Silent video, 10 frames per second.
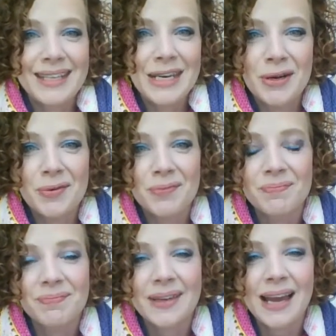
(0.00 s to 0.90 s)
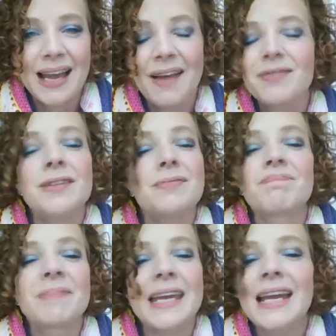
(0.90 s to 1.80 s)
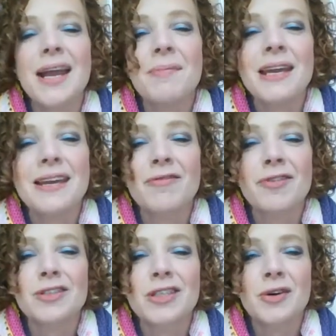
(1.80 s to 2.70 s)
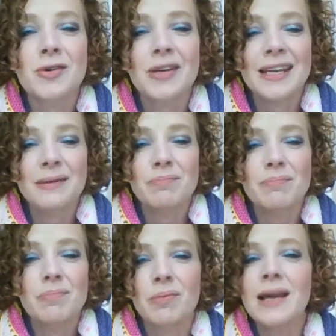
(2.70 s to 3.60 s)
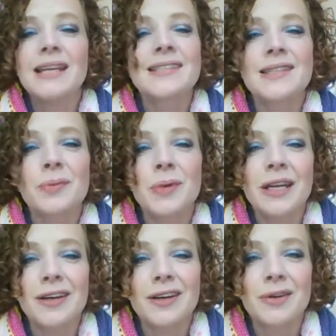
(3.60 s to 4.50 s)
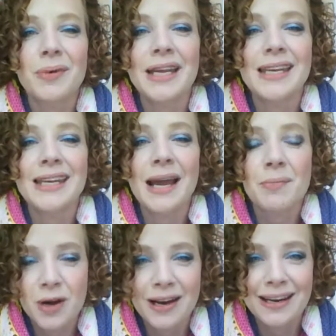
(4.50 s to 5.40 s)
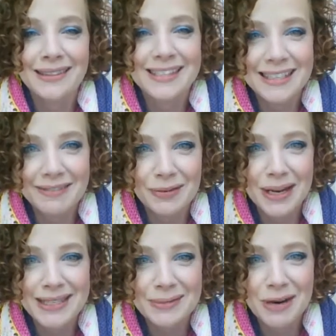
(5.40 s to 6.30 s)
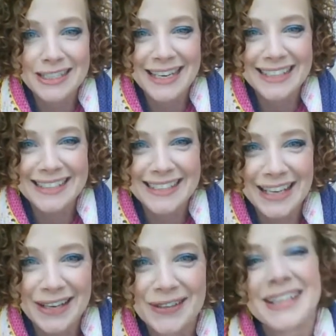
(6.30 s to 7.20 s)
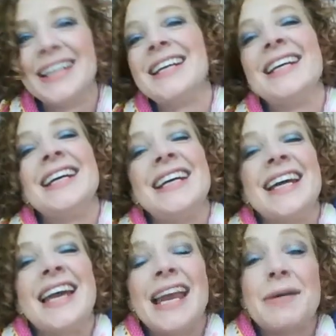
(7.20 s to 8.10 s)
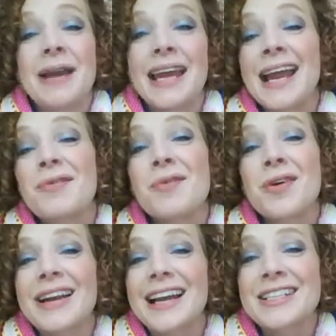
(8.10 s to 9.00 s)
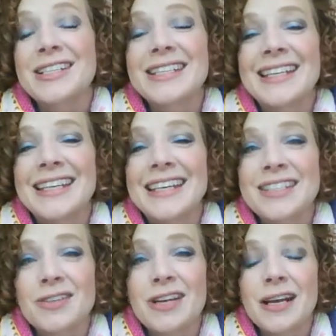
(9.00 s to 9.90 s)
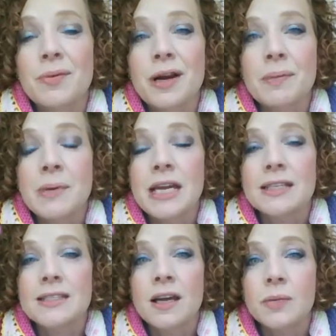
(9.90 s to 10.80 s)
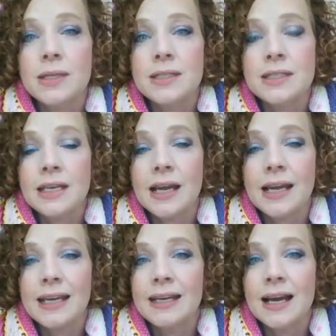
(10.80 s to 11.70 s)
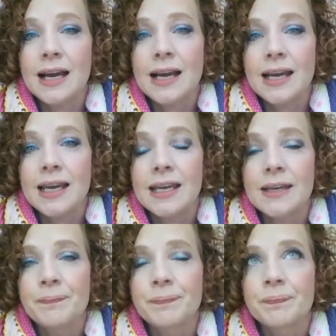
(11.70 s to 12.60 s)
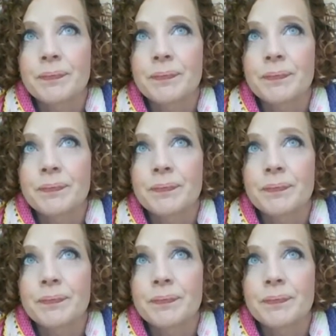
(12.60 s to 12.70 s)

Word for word: you know, I have to get out of my comfort zone and embrace the weird when I'm wearing the Stephen West project. So anyway, and I wore it actually yesterday to work, because on Wednesday night, I